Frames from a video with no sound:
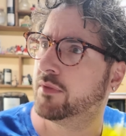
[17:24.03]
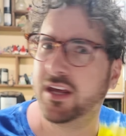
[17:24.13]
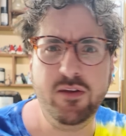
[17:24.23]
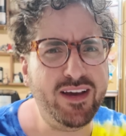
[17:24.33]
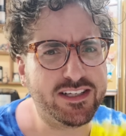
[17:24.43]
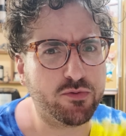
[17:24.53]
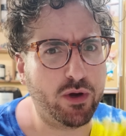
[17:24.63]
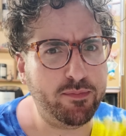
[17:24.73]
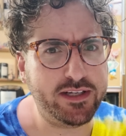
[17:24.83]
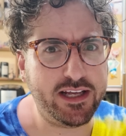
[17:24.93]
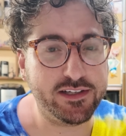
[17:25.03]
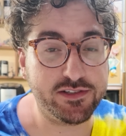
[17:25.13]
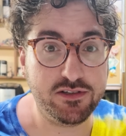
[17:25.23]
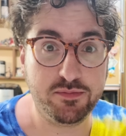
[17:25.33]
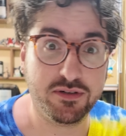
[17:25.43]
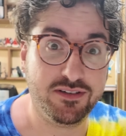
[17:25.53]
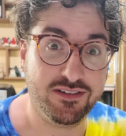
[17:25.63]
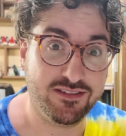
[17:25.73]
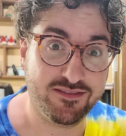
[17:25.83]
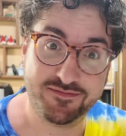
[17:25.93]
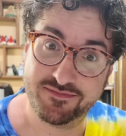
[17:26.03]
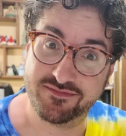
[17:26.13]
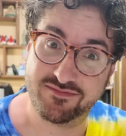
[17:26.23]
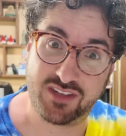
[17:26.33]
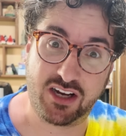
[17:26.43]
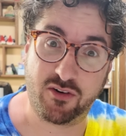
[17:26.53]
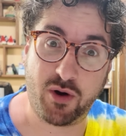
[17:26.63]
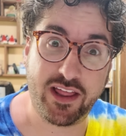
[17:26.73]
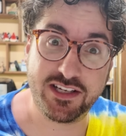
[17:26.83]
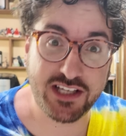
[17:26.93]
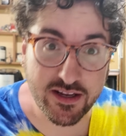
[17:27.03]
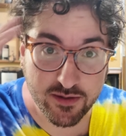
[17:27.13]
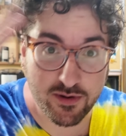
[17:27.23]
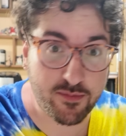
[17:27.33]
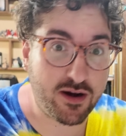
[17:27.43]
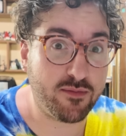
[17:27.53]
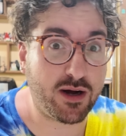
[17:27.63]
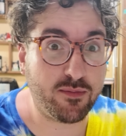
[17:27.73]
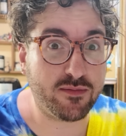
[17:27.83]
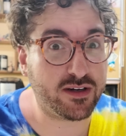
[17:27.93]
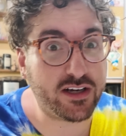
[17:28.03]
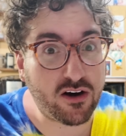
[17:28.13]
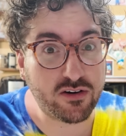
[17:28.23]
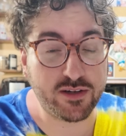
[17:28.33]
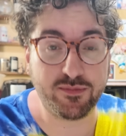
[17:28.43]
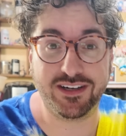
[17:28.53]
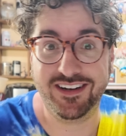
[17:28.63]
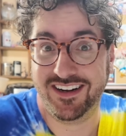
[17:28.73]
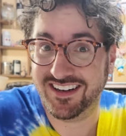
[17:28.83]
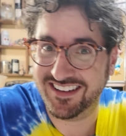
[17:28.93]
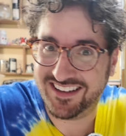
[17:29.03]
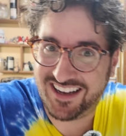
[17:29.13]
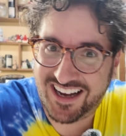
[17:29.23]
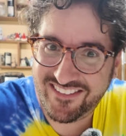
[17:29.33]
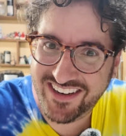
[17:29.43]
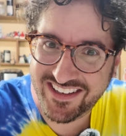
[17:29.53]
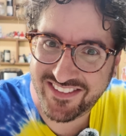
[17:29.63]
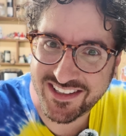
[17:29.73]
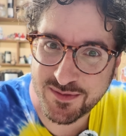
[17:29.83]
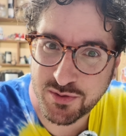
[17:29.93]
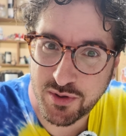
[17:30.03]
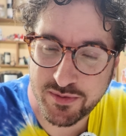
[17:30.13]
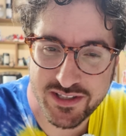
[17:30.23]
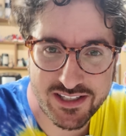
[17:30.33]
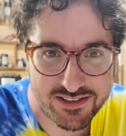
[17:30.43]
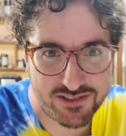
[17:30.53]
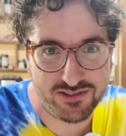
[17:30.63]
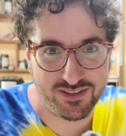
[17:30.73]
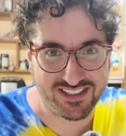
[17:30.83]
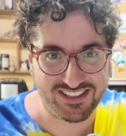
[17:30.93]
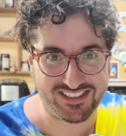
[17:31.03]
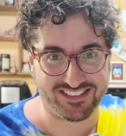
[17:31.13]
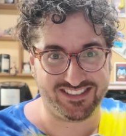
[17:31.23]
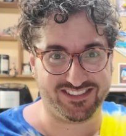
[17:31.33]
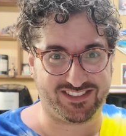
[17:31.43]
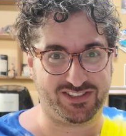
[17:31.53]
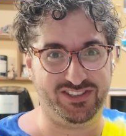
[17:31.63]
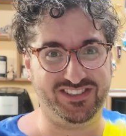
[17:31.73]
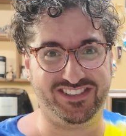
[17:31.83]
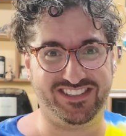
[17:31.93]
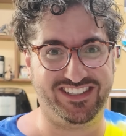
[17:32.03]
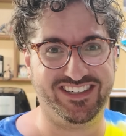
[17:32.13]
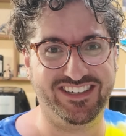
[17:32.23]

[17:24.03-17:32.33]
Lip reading: Can you make sweet potato soup? I don't know why that just came to my noggin, but I might have to make some sweet potato soup. That kind of sounds good.